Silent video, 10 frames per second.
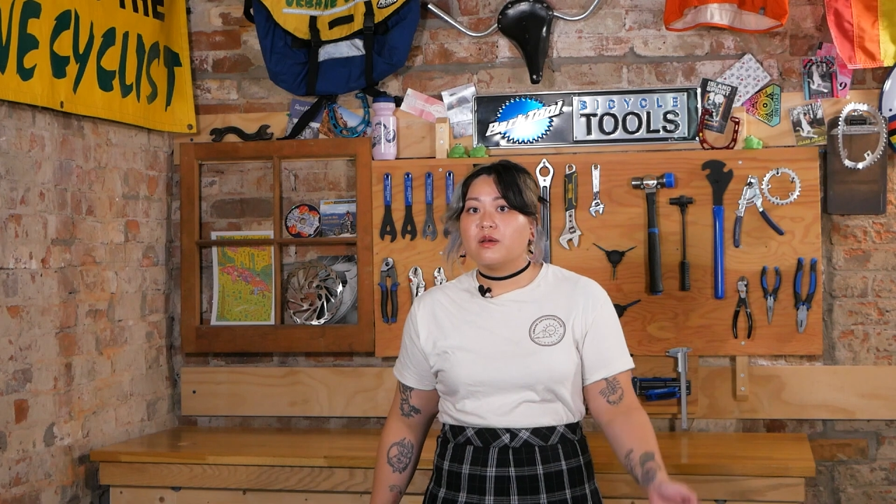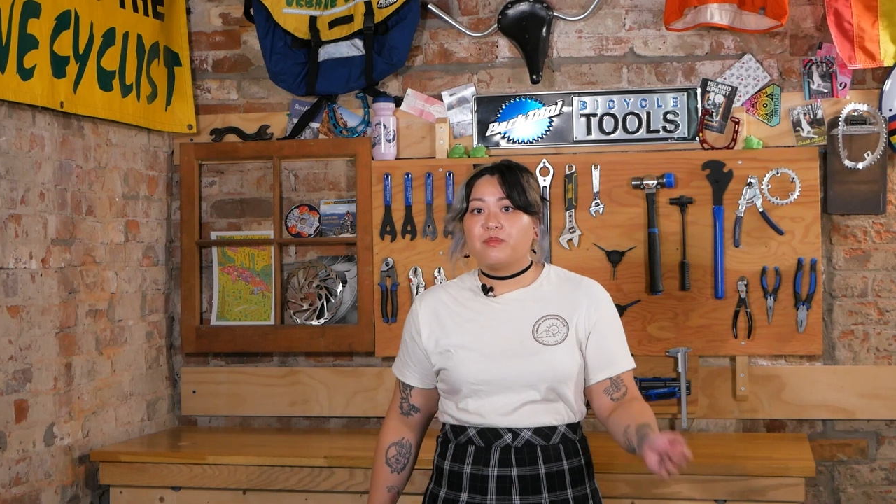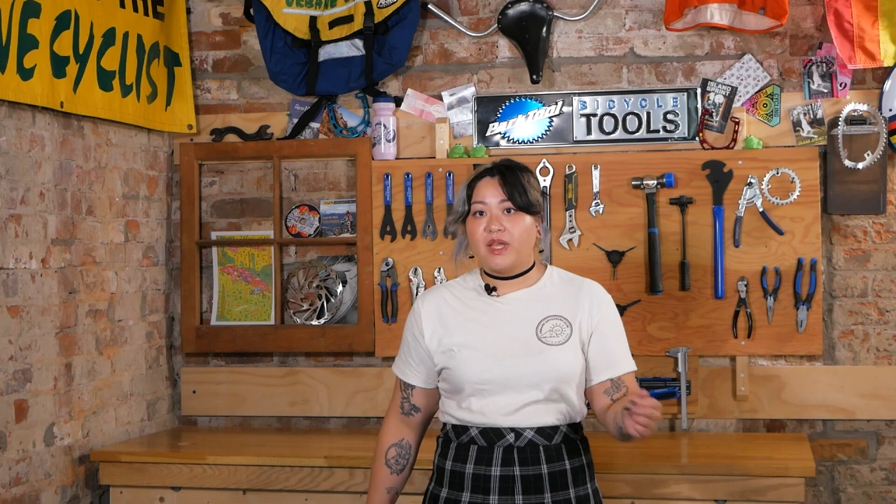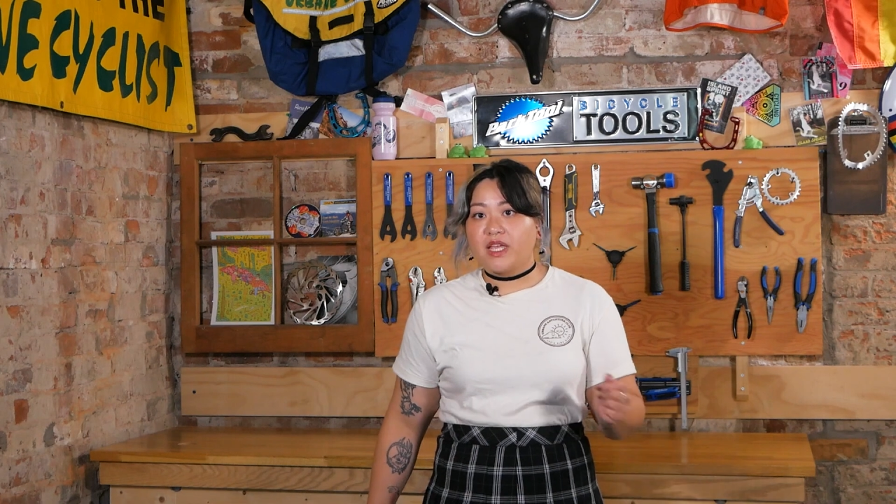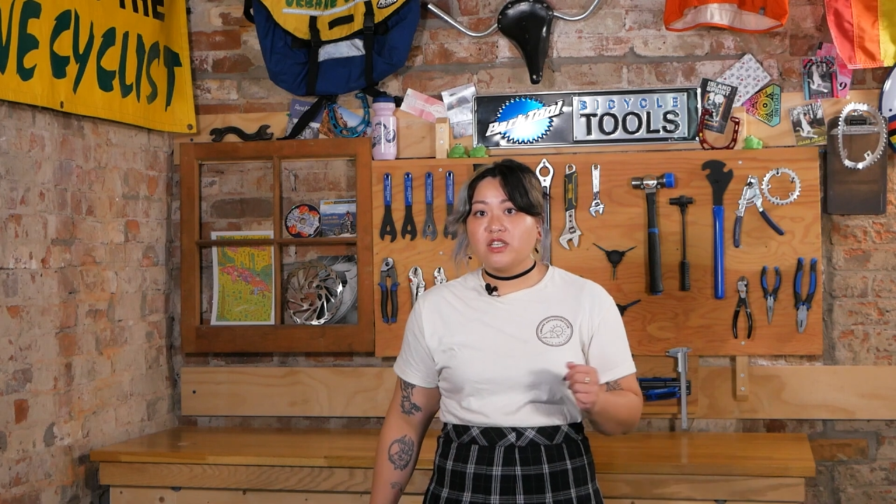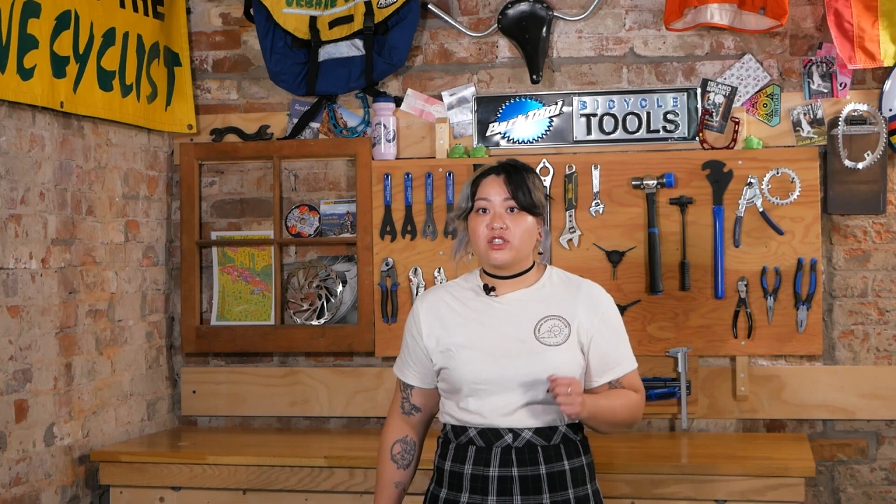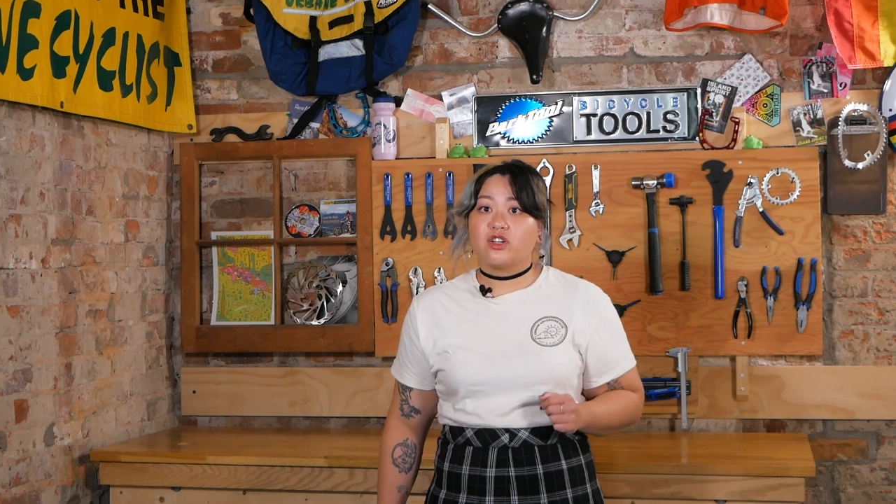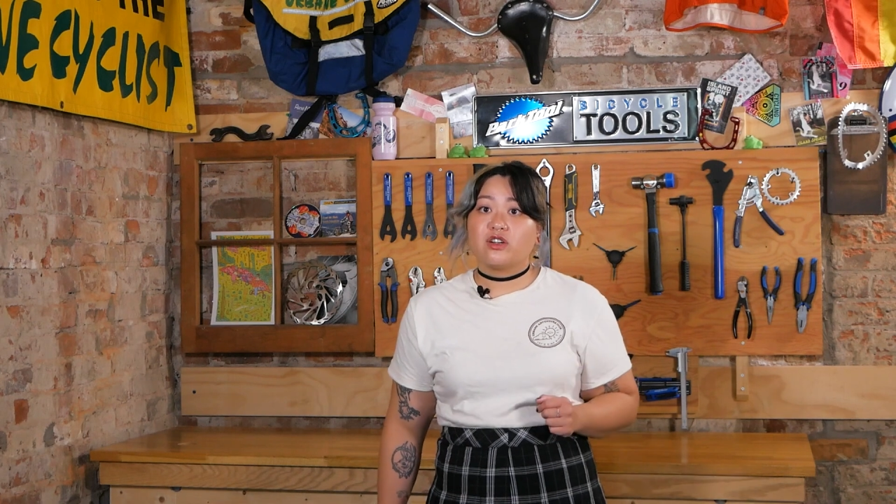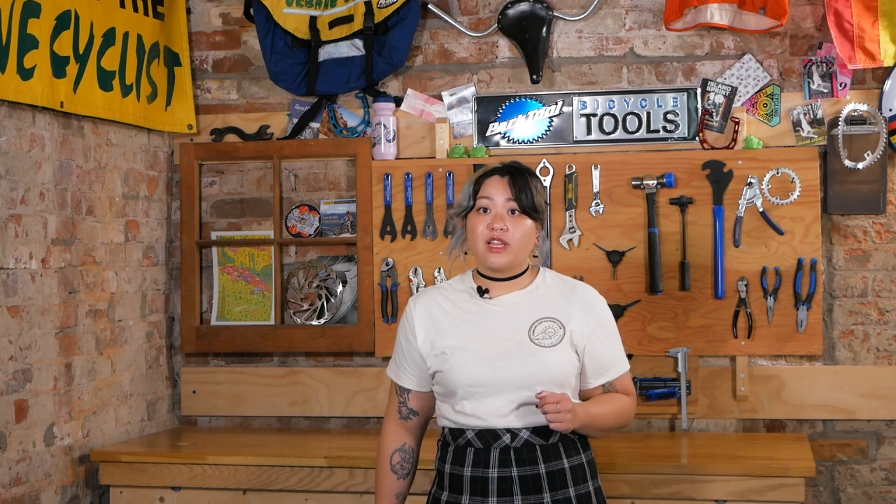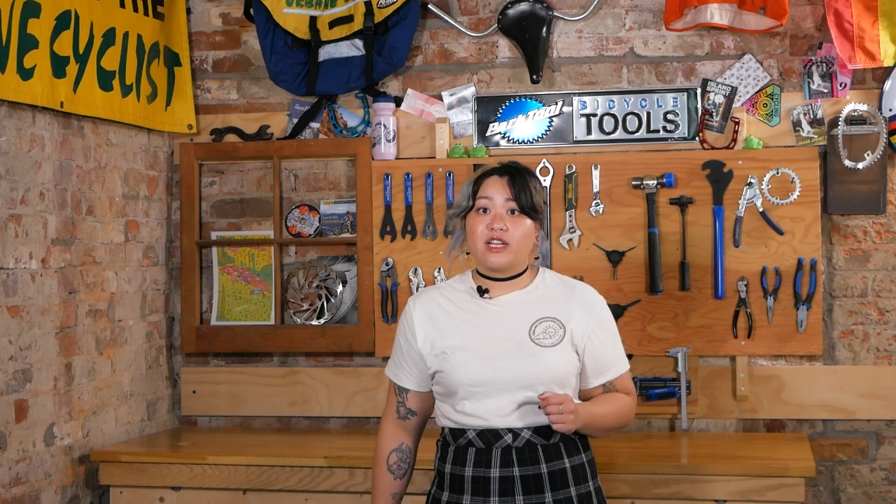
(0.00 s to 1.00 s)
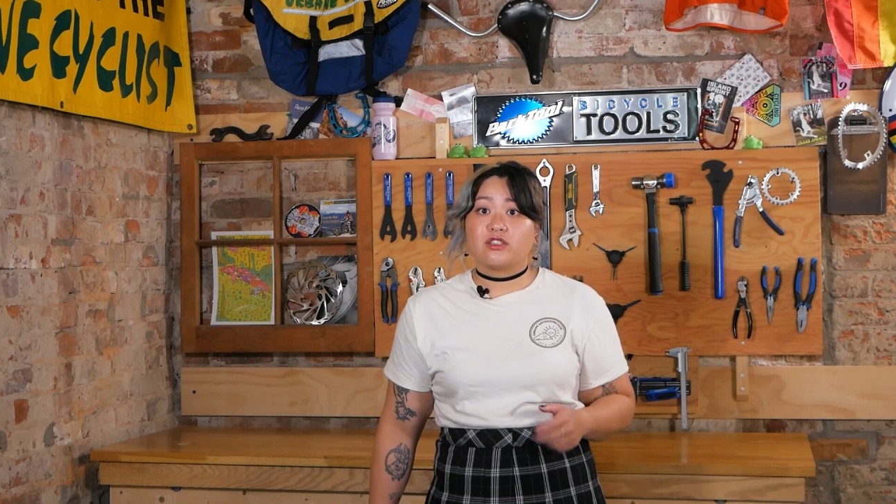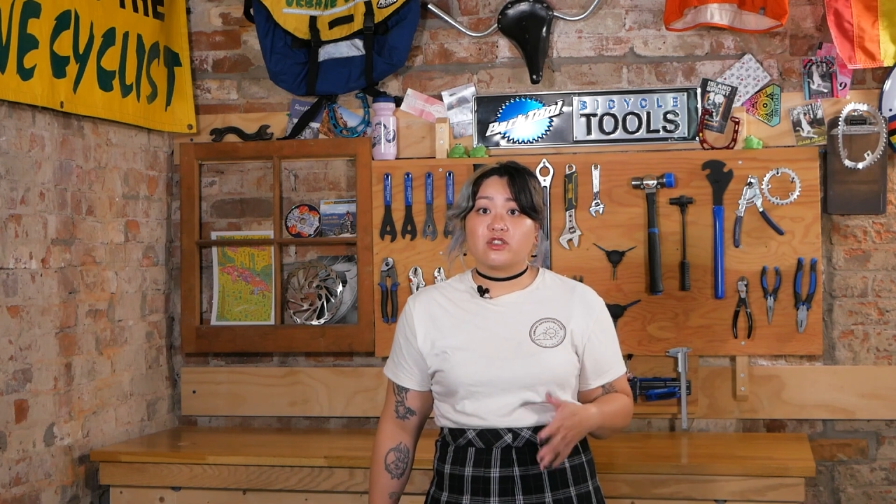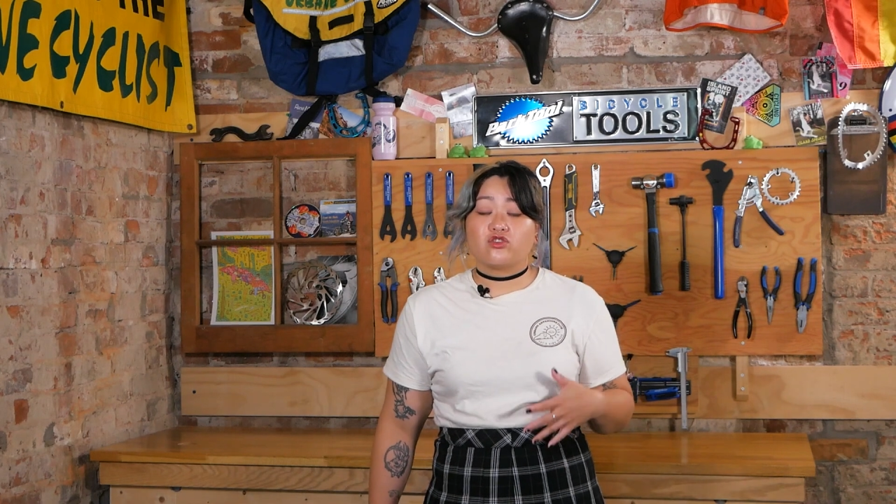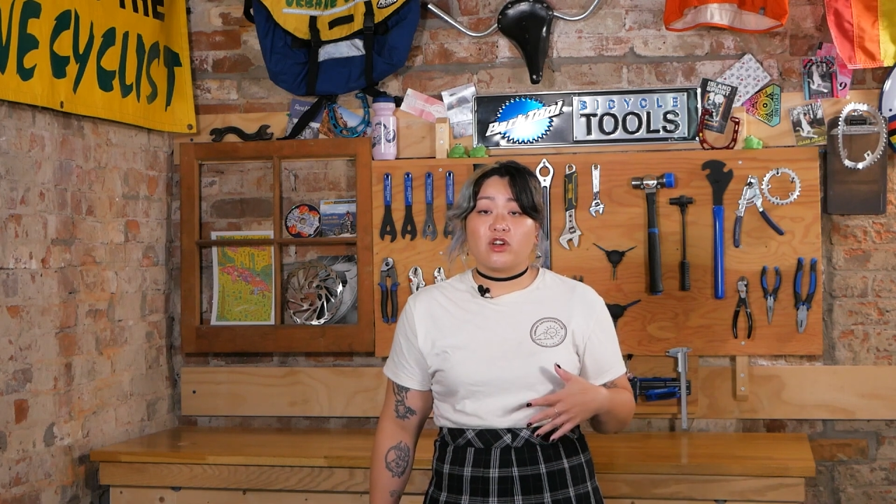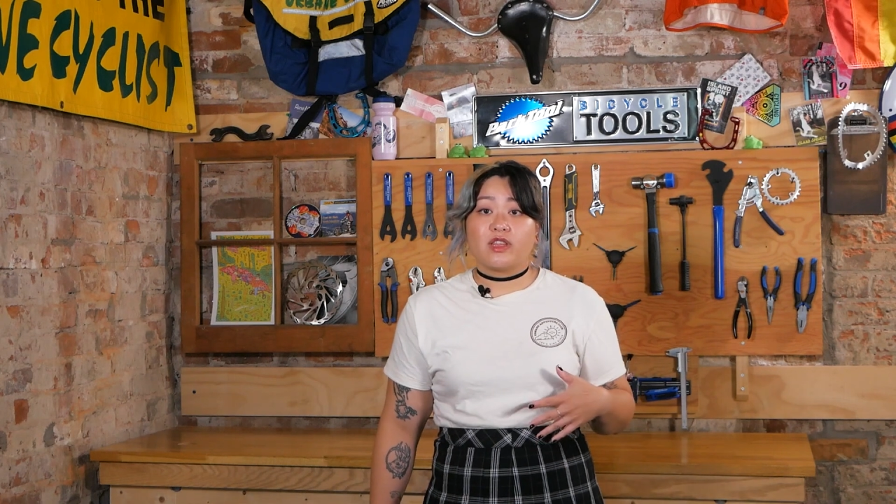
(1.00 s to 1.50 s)
Making sure your layers
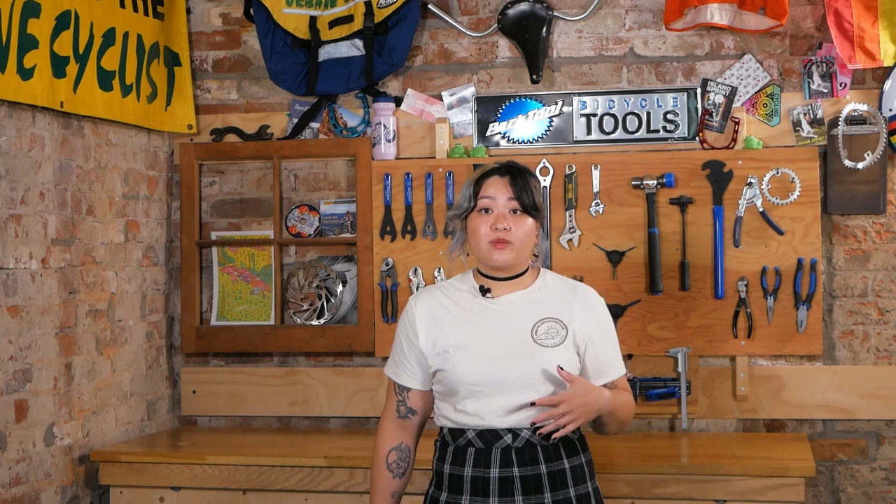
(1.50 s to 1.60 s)
are drawing